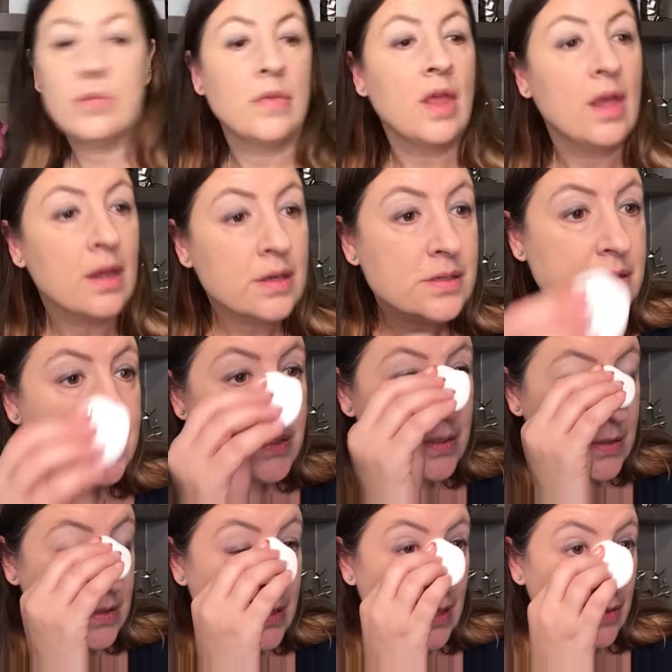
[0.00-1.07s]
You can still
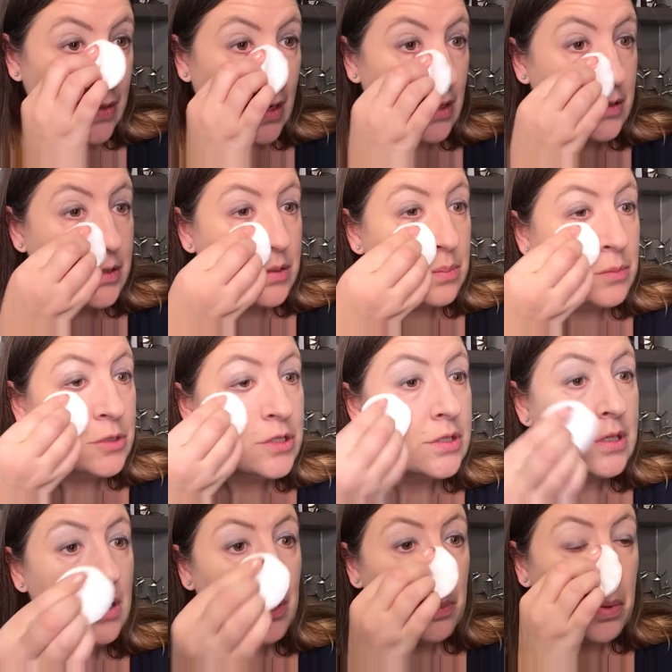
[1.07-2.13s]
see it there, so I'm just
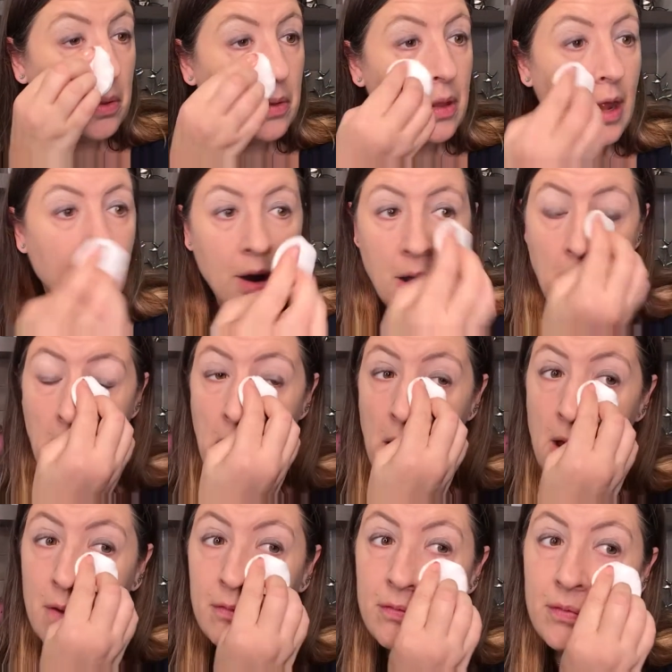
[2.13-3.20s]
going to pull that
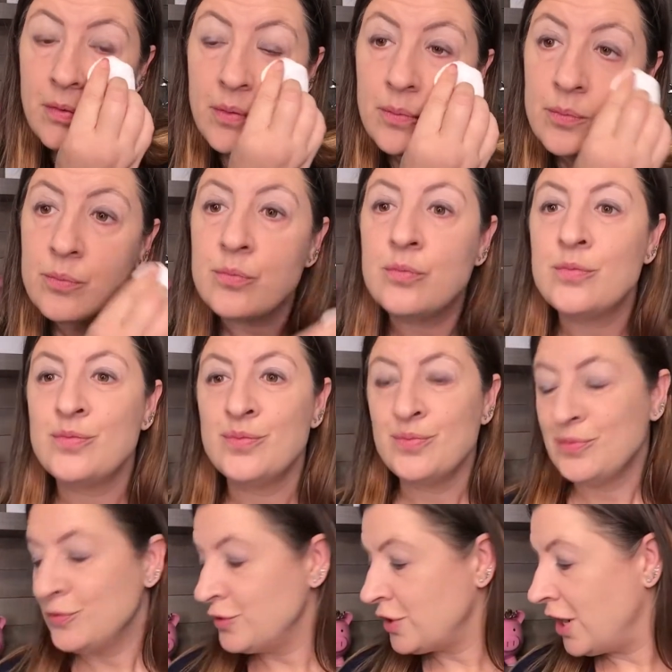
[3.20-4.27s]
off.
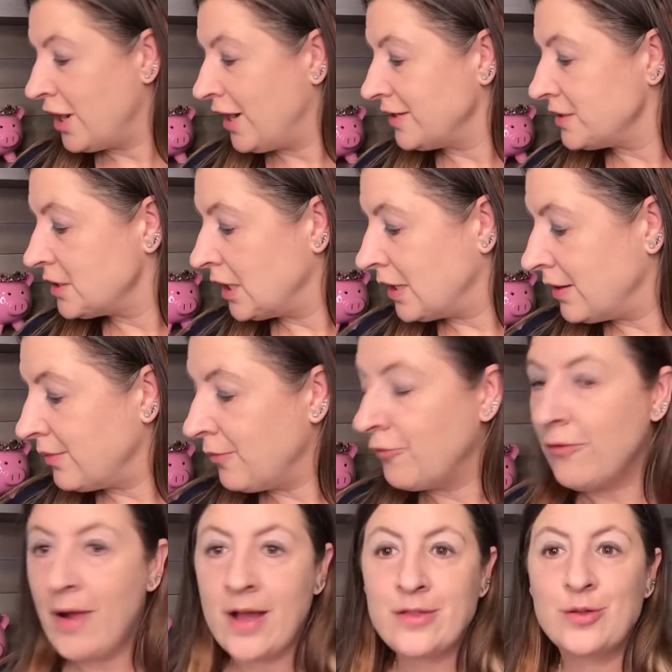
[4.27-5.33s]
Try not to
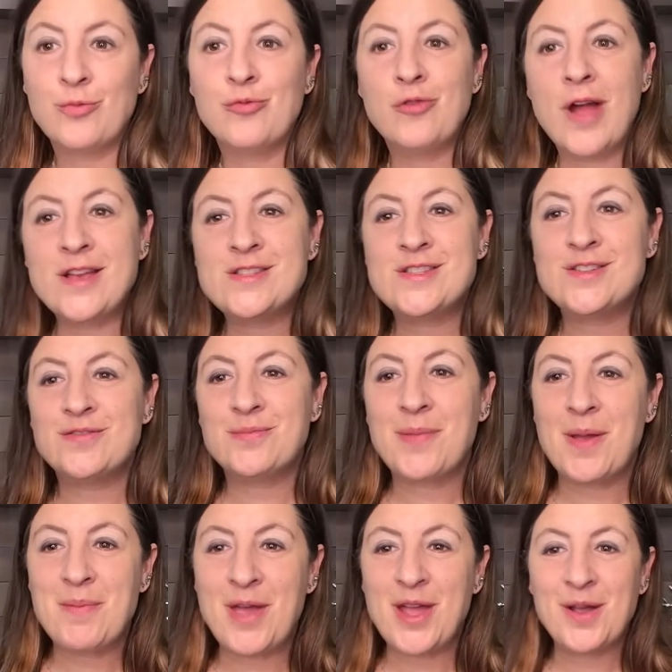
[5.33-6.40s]
wreck the rest of my
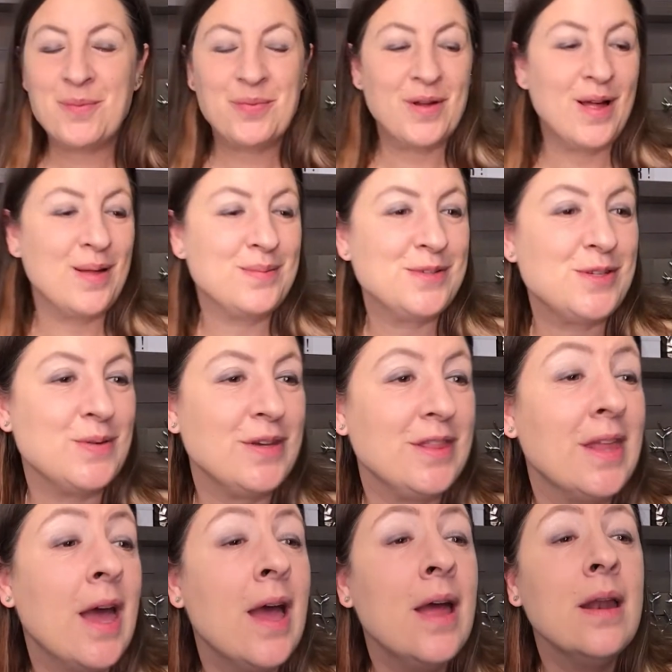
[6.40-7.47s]
makeup while I'm doing
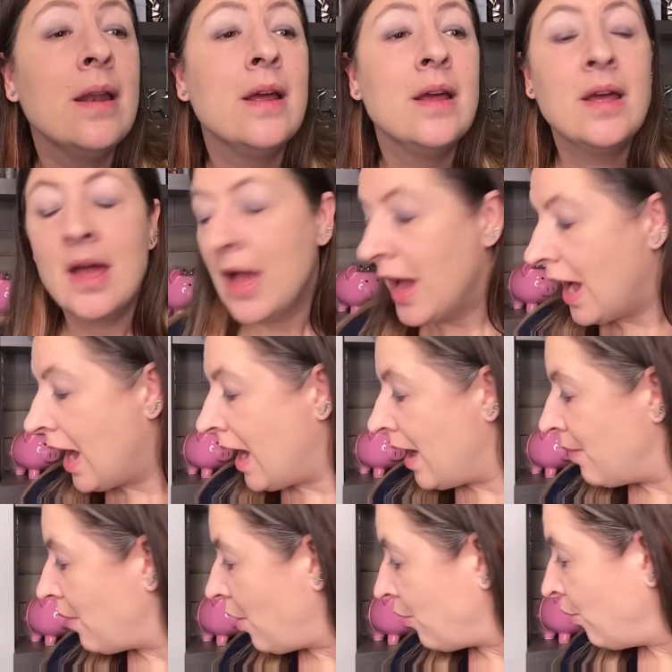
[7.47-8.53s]
that.
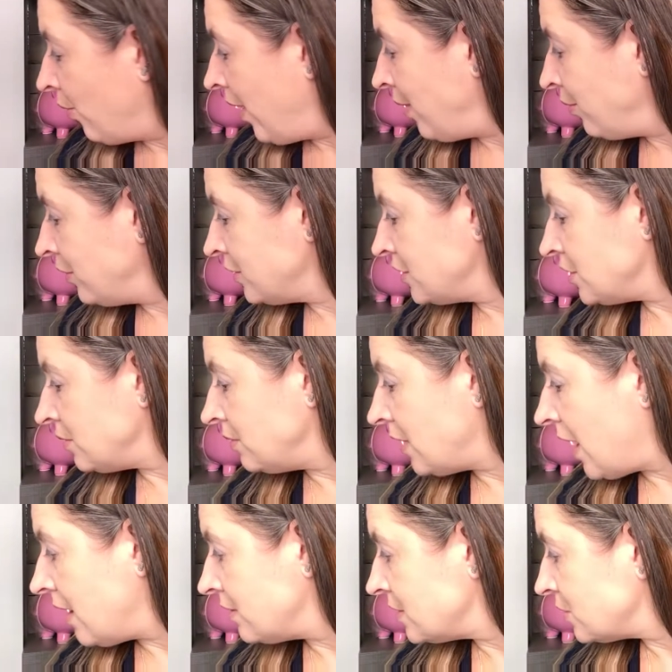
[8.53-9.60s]
What we'll do
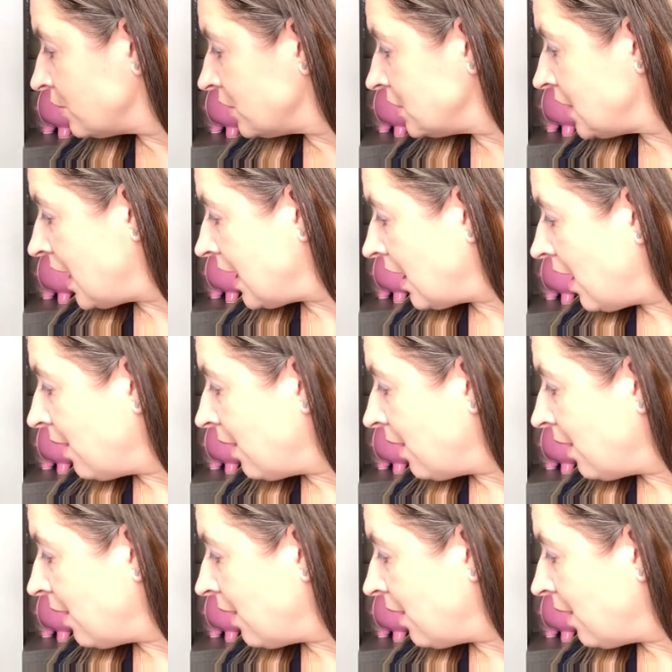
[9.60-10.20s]
now is we'll take our